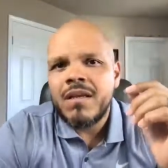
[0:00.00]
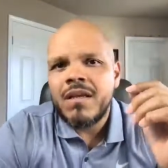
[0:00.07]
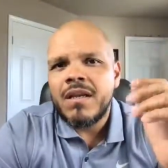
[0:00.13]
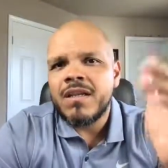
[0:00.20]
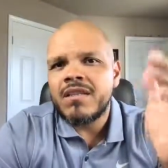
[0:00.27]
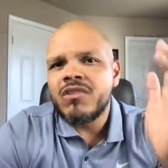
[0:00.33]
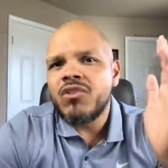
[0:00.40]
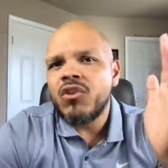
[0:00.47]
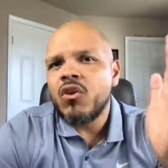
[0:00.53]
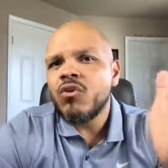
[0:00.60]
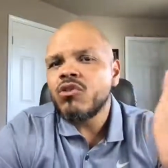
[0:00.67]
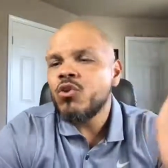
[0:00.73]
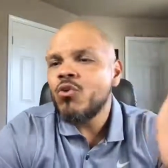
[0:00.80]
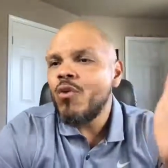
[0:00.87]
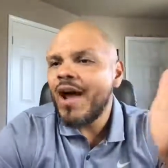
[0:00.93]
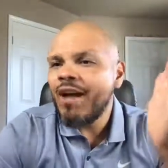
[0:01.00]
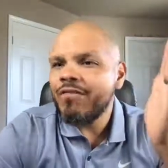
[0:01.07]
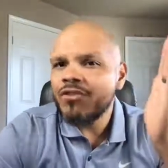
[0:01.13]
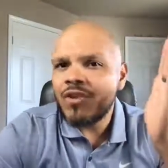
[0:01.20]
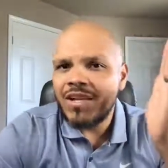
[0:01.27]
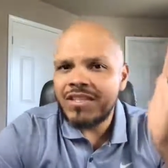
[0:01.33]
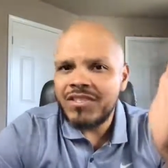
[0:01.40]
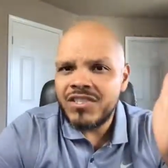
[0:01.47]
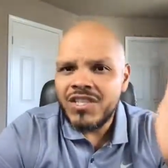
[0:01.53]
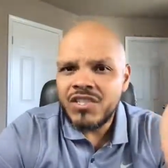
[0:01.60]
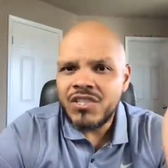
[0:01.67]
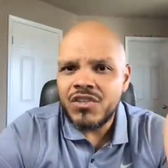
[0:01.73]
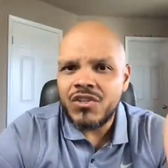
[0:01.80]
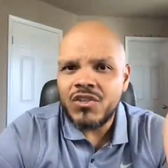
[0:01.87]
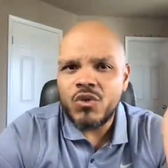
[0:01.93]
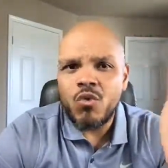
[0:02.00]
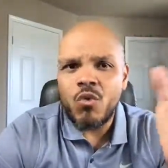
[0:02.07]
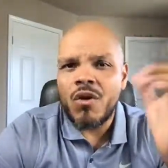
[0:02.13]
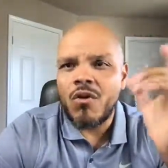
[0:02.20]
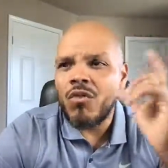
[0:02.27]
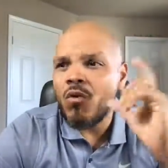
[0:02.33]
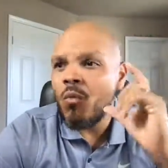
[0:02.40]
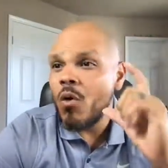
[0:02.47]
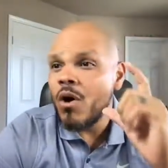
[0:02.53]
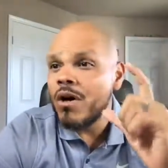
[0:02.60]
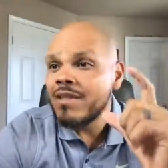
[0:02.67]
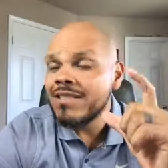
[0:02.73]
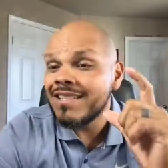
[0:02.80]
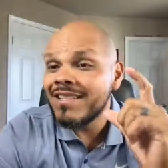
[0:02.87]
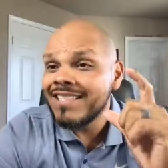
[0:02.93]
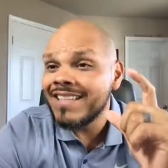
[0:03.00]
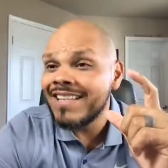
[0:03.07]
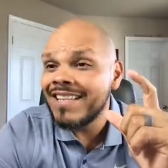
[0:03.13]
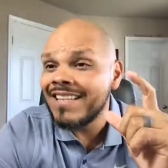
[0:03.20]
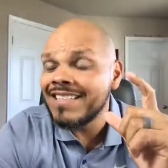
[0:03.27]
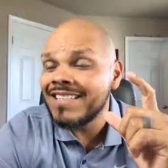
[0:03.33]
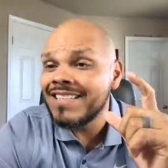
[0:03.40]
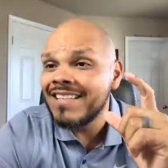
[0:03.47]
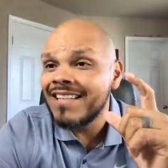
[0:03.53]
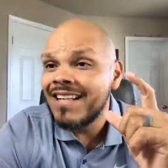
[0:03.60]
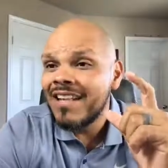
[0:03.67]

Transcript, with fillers: it is those who have transitioned who are the ones, listen to this,